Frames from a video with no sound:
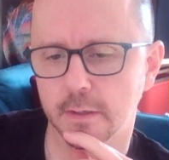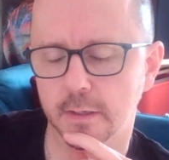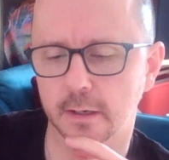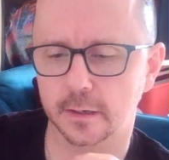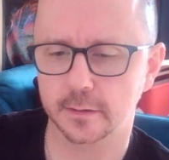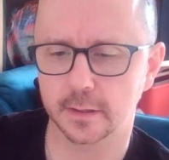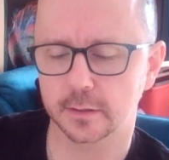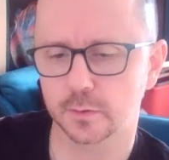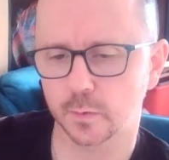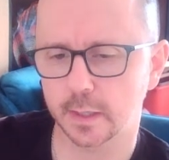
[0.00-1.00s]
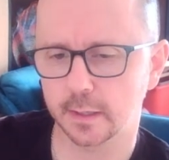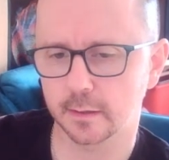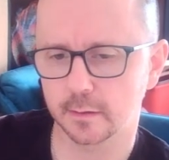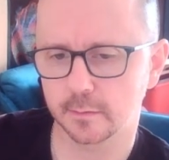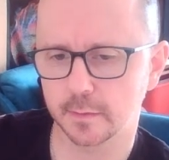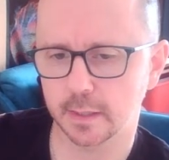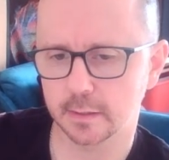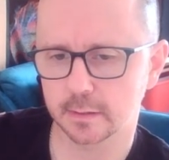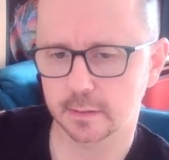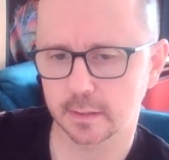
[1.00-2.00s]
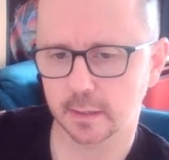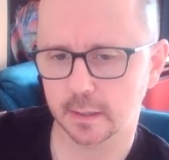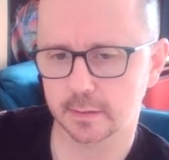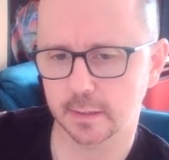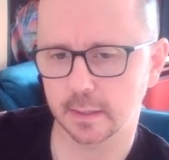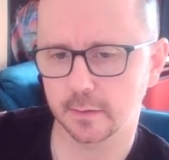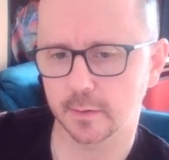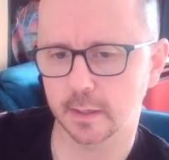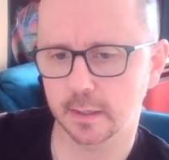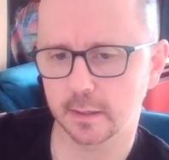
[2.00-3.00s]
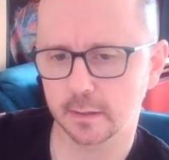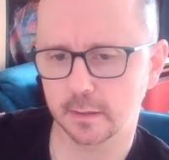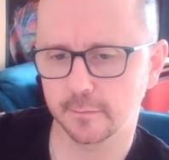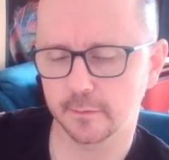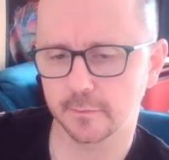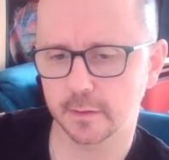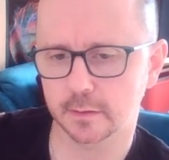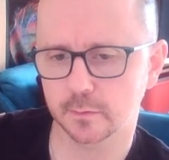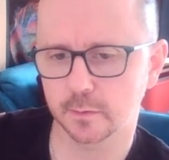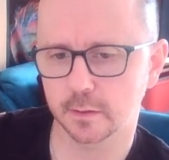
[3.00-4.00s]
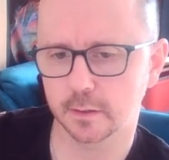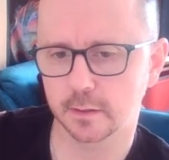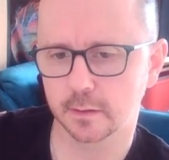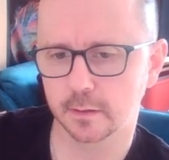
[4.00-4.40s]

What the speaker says: I don't think tween means cut anyway, even if it is a word.